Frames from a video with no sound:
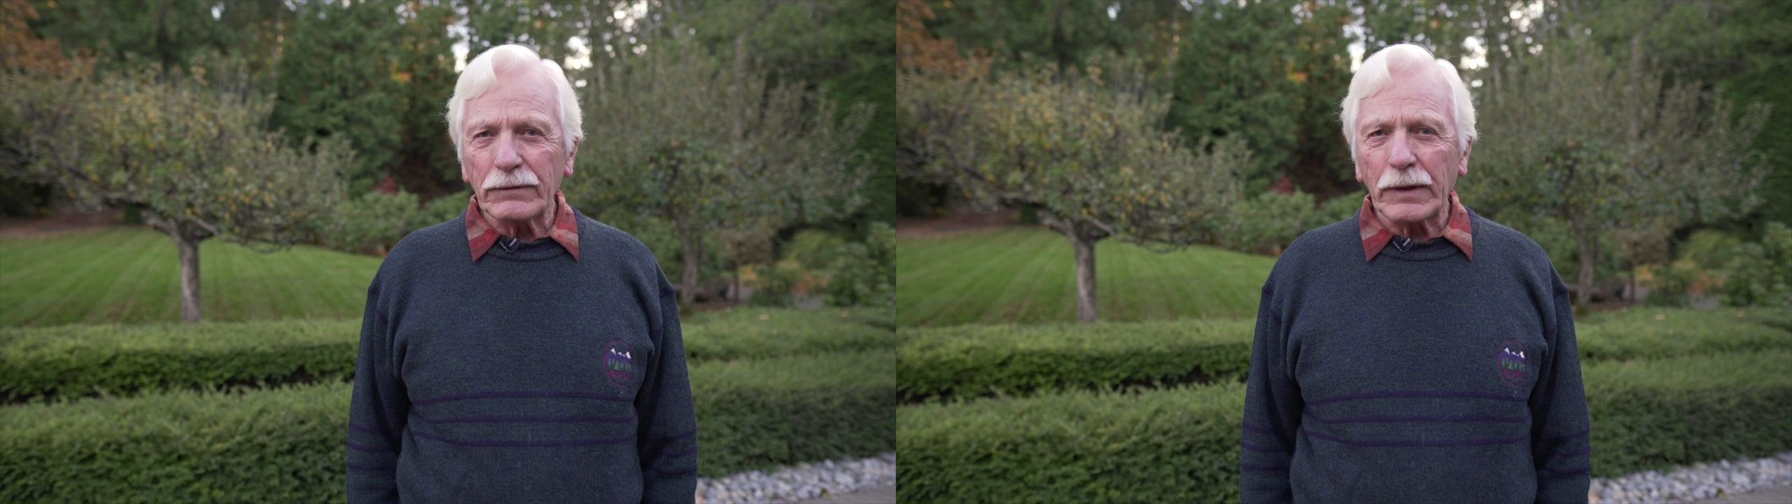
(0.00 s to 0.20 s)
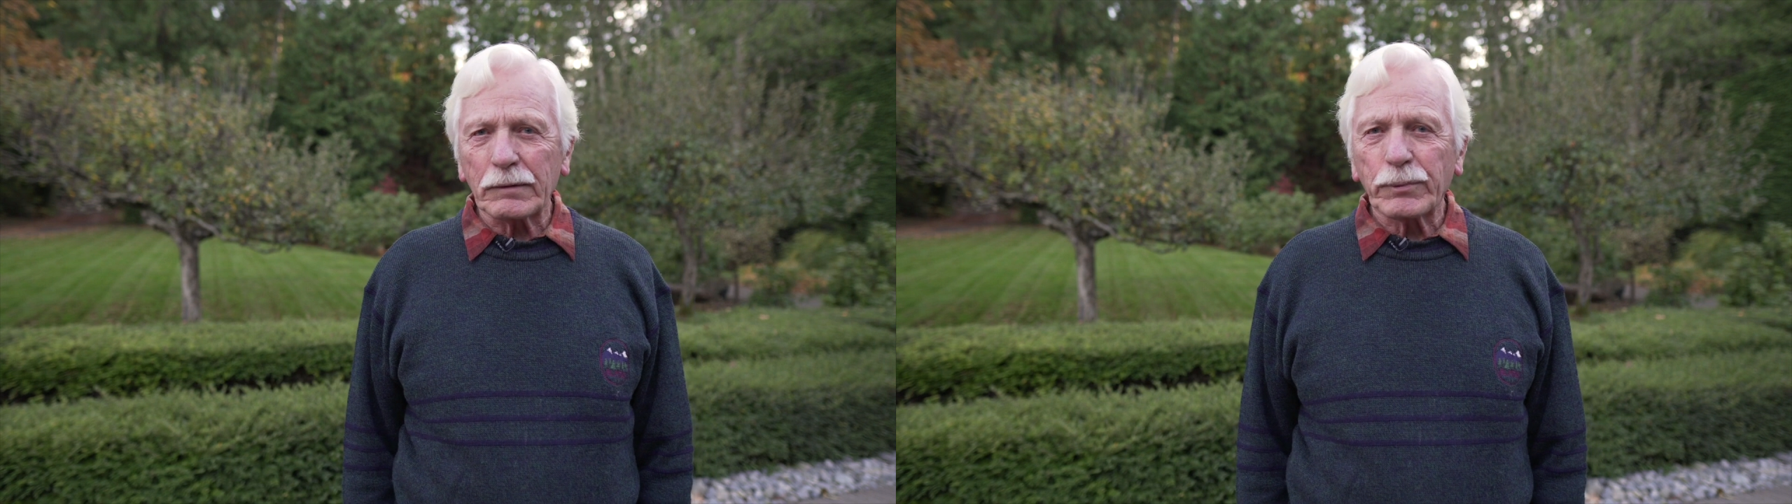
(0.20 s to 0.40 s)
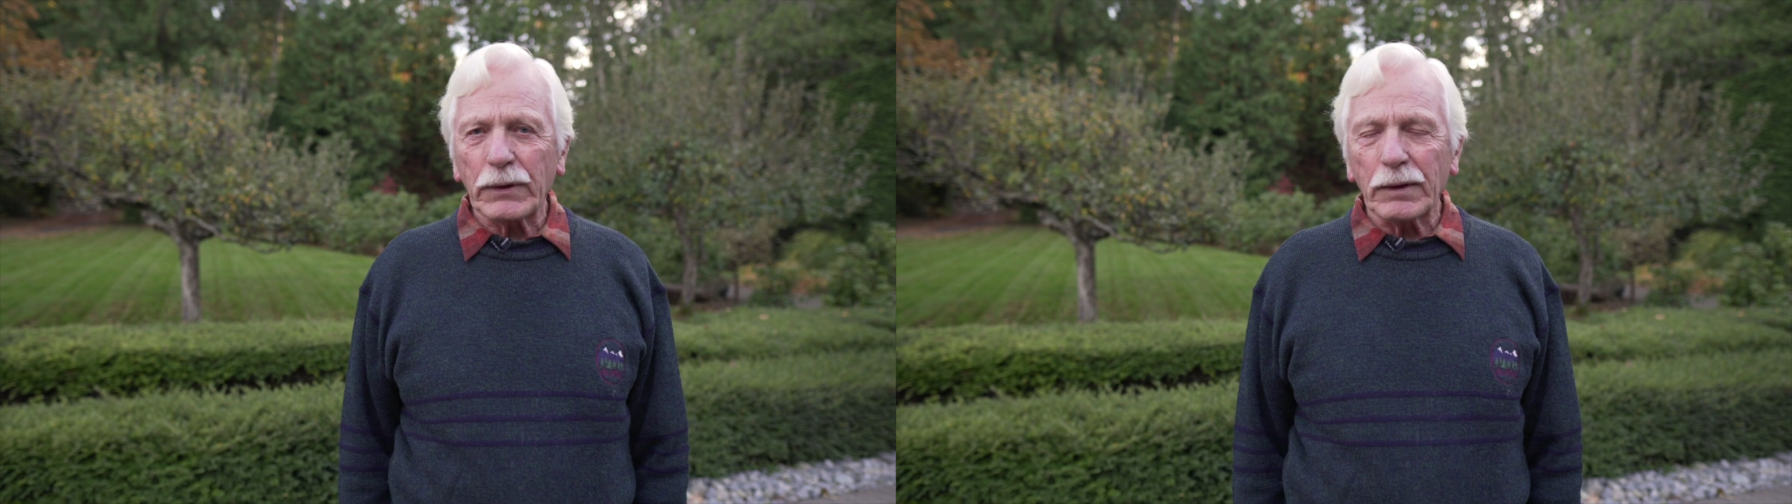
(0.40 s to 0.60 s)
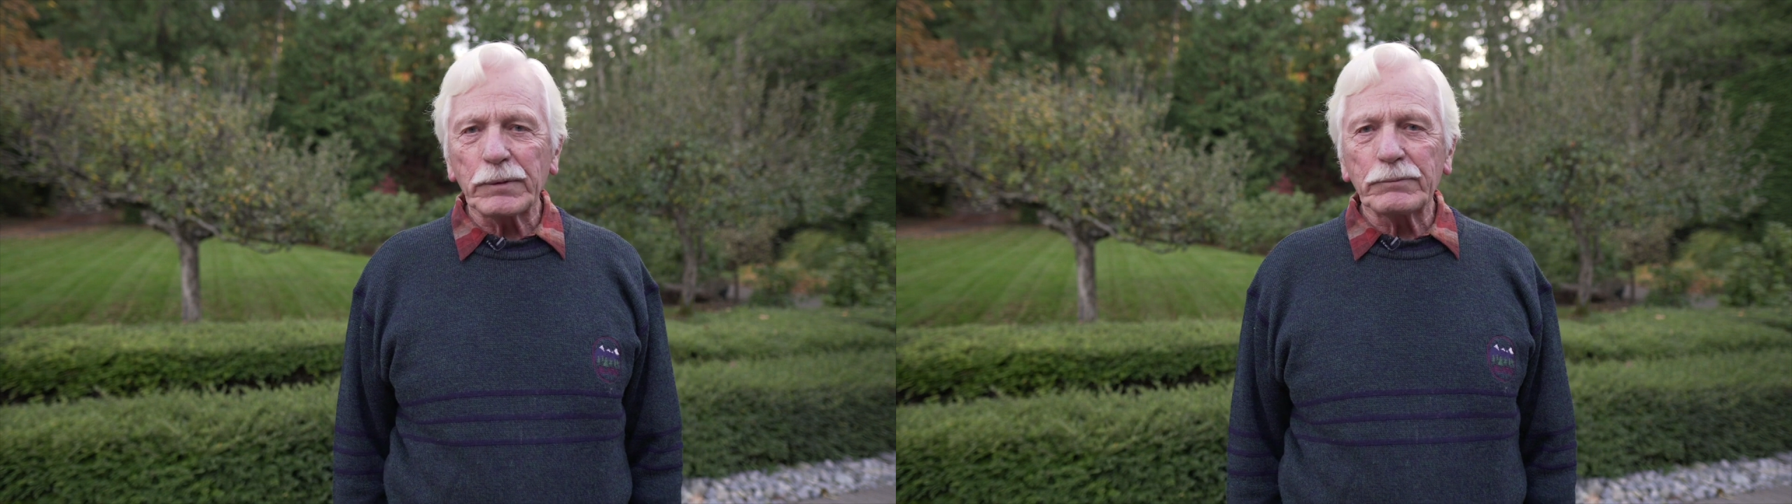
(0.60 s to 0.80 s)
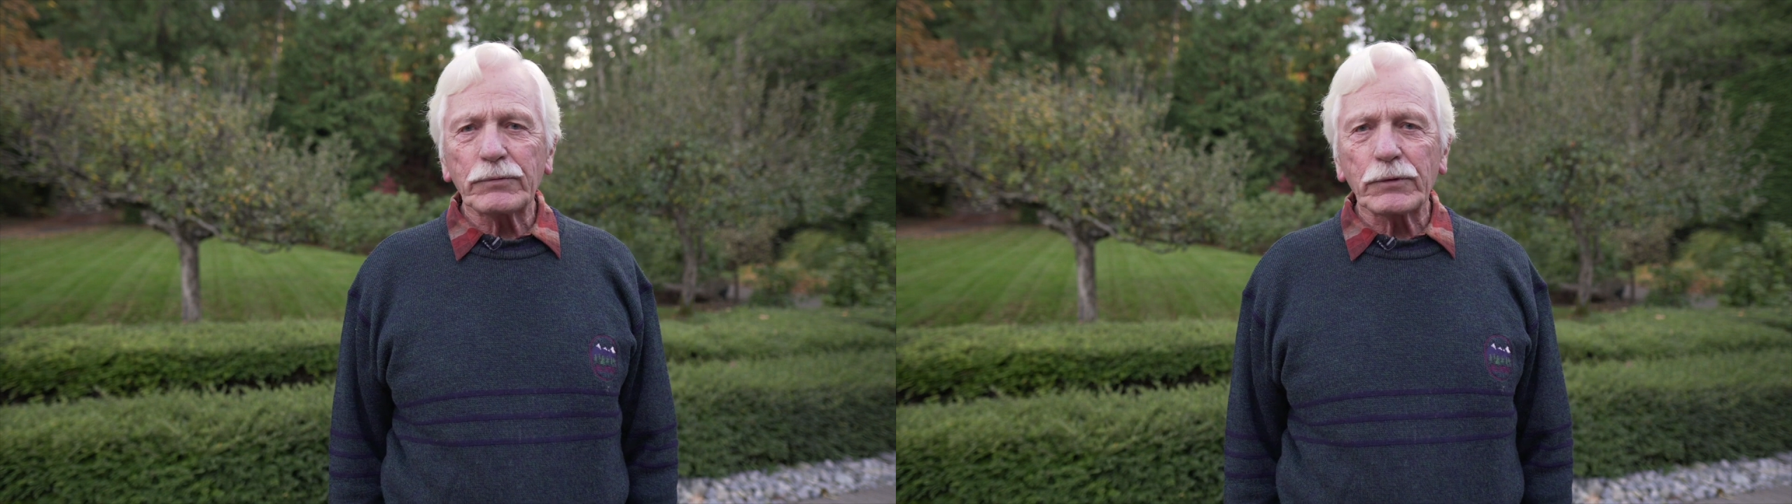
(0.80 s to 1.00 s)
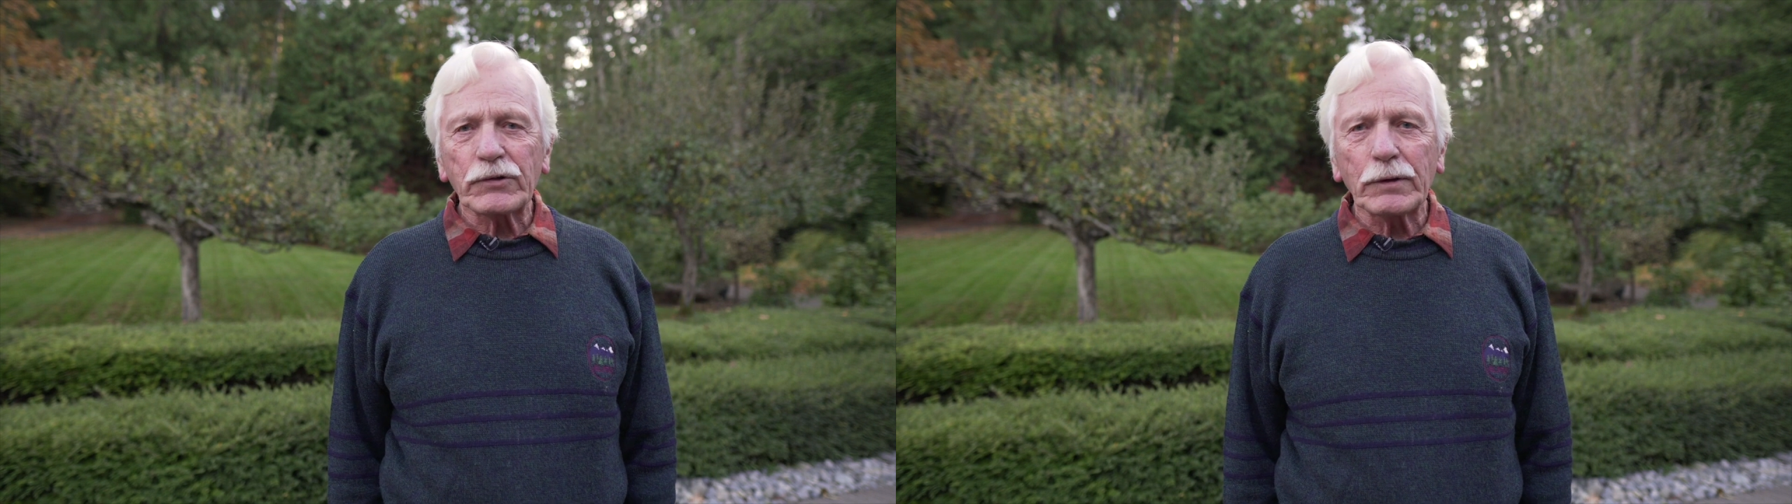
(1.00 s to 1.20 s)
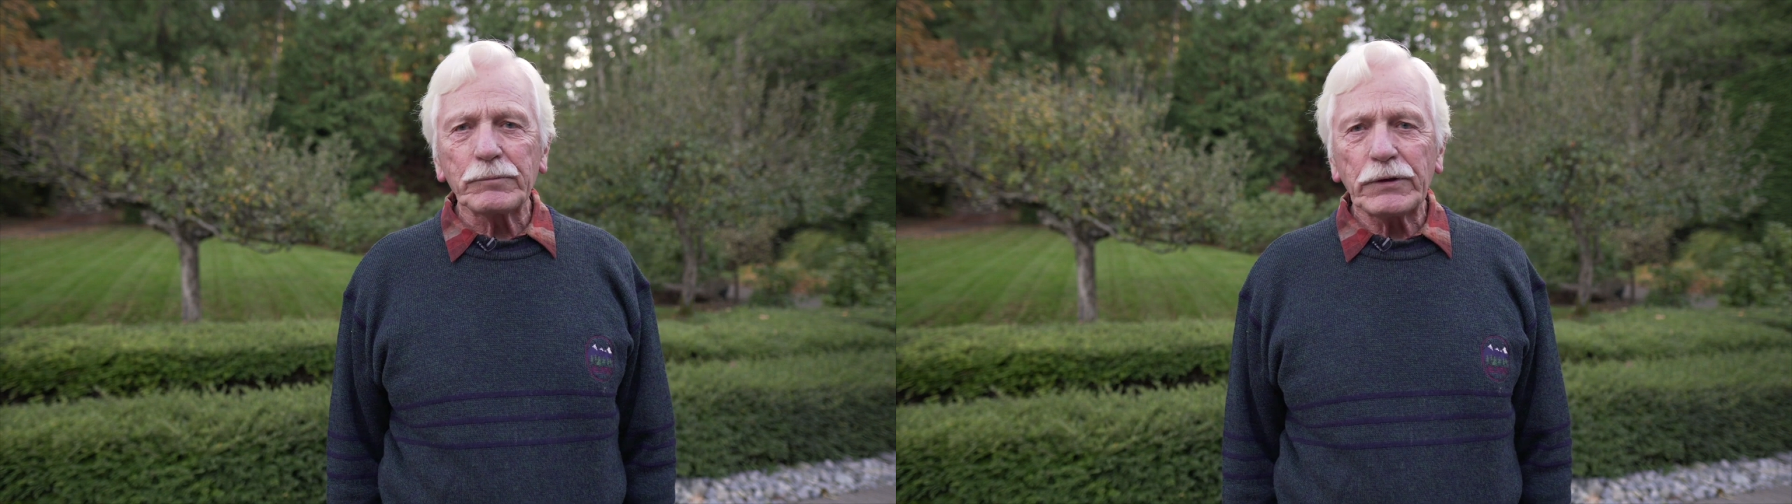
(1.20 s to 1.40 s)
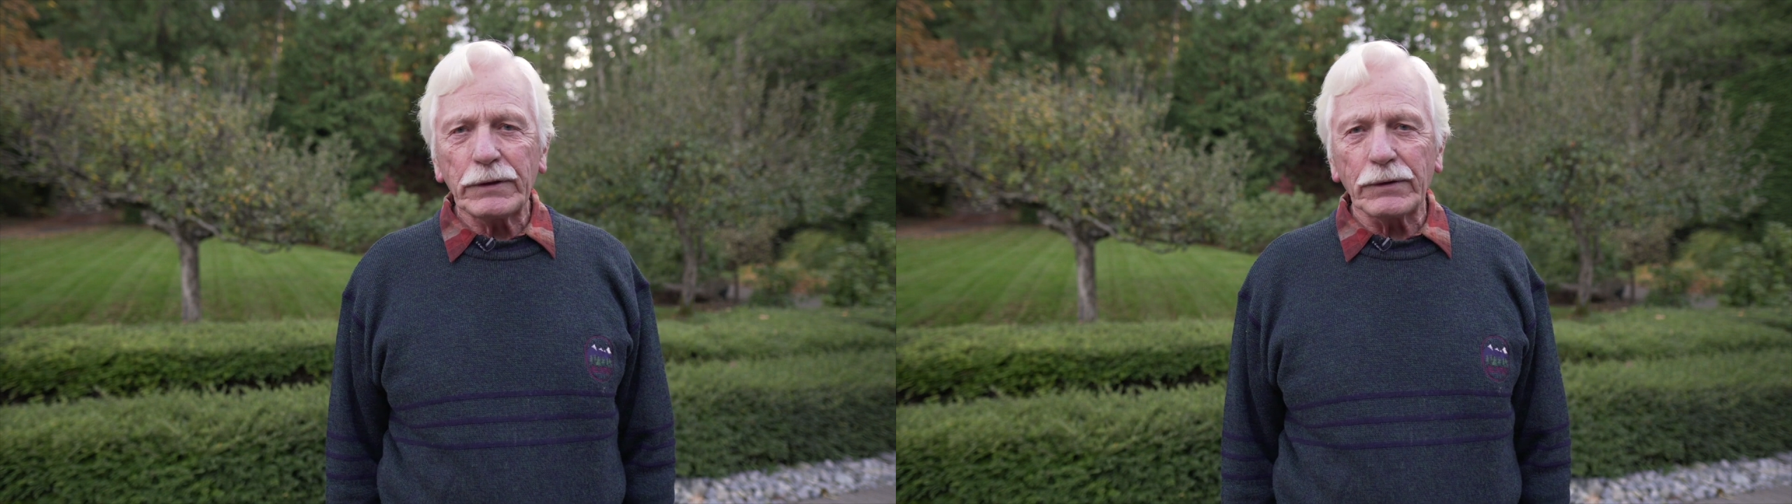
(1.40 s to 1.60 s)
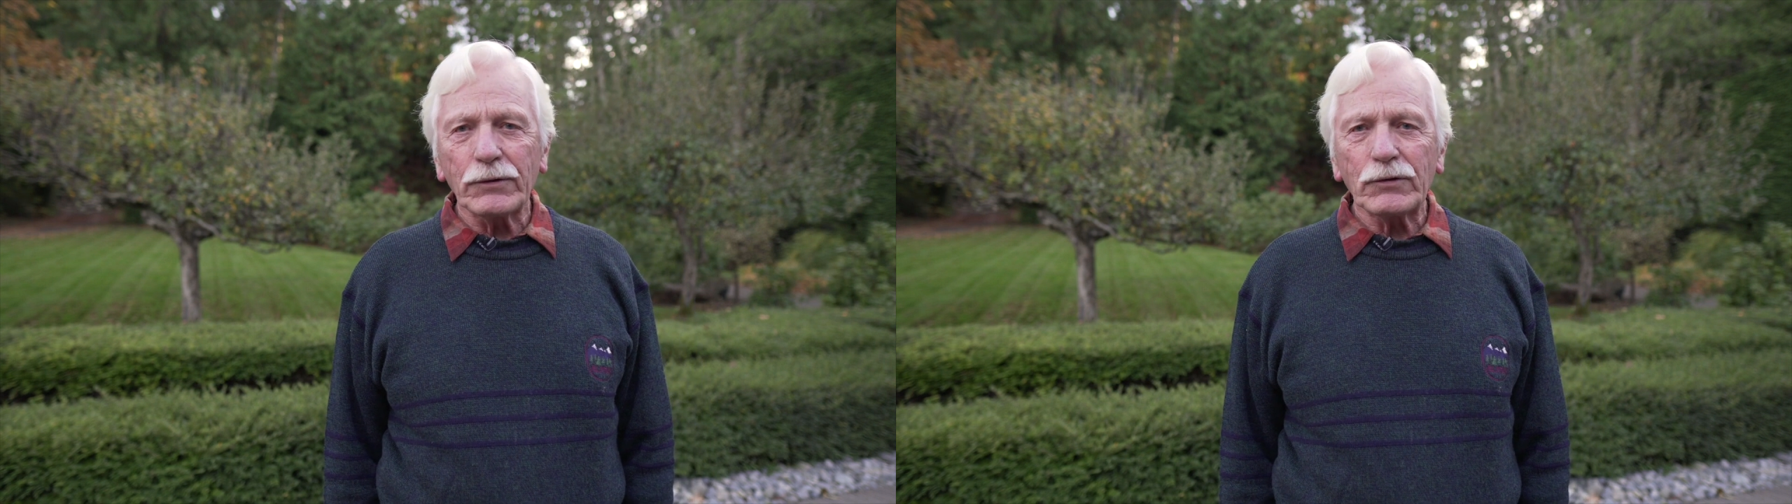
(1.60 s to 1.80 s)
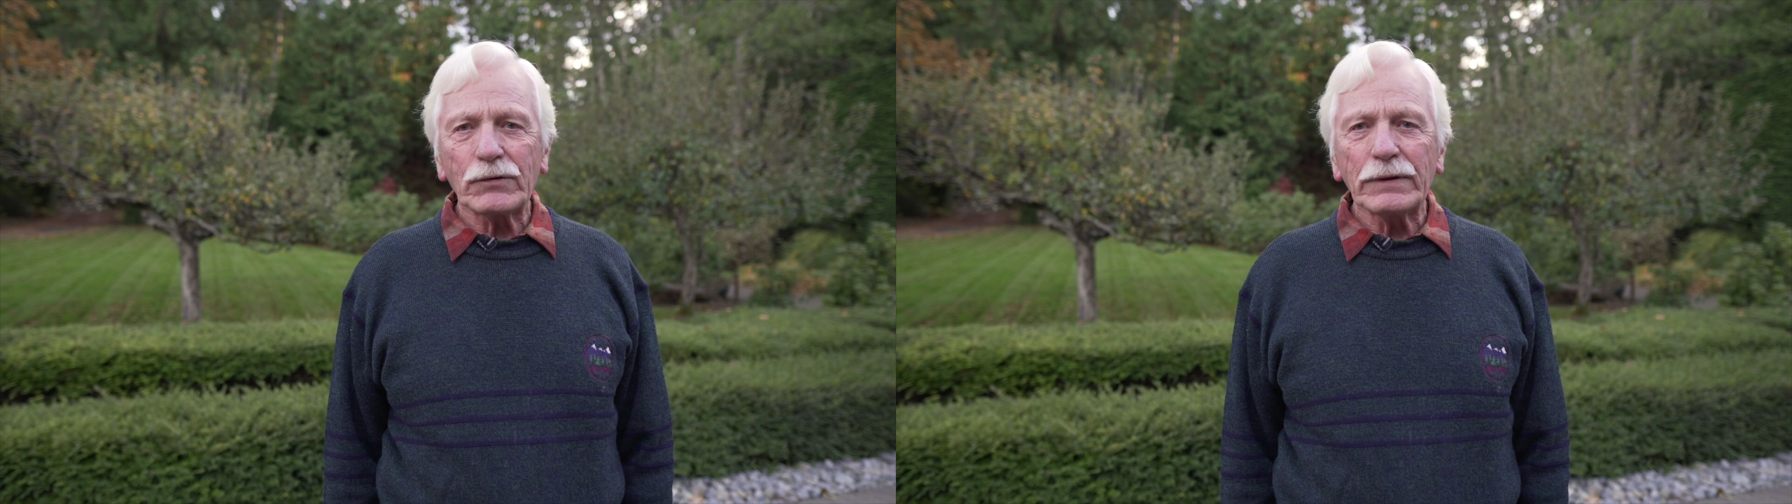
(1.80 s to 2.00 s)
that problem for some
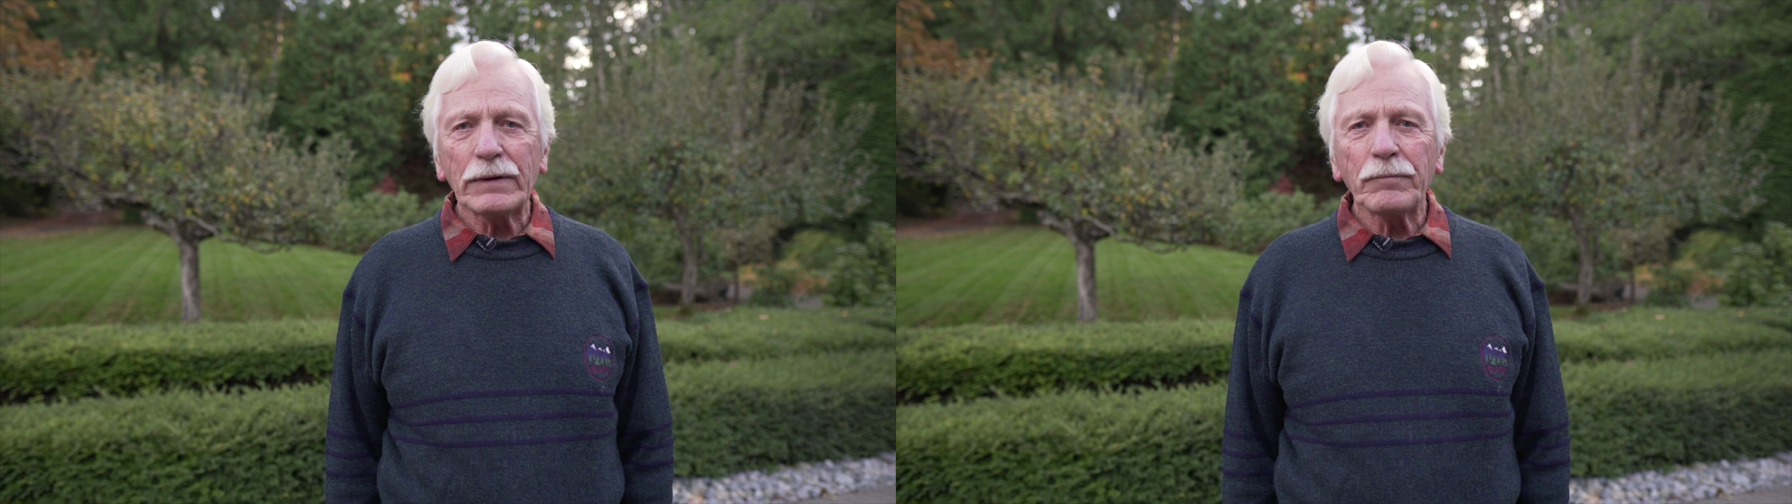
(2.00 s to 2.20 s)
years